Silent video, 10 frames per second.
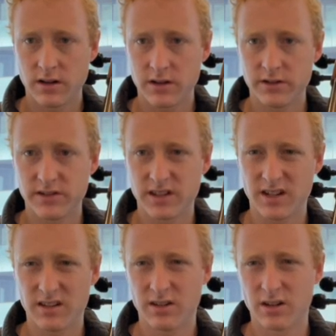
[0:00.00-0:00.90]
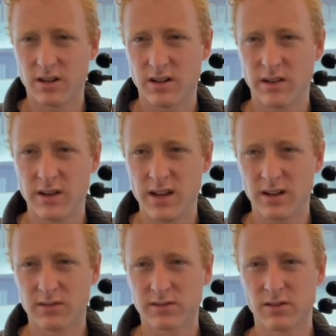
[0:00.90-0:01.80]
You see, the
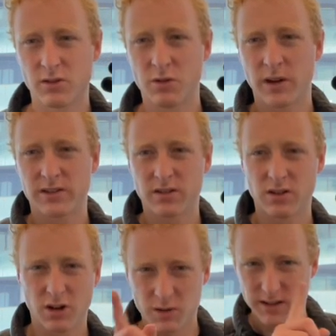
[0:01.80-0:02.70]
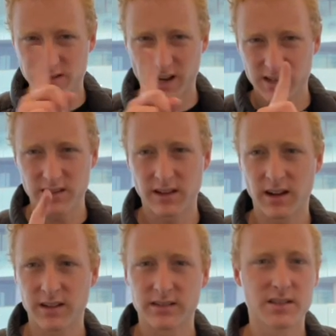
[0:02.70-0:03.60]
needle's not always going to go exactly there
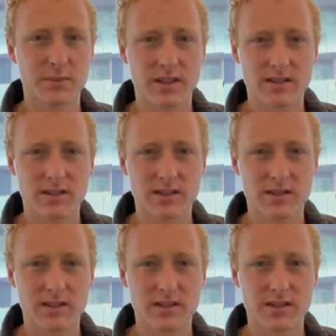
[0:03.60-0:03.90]
because it's a bit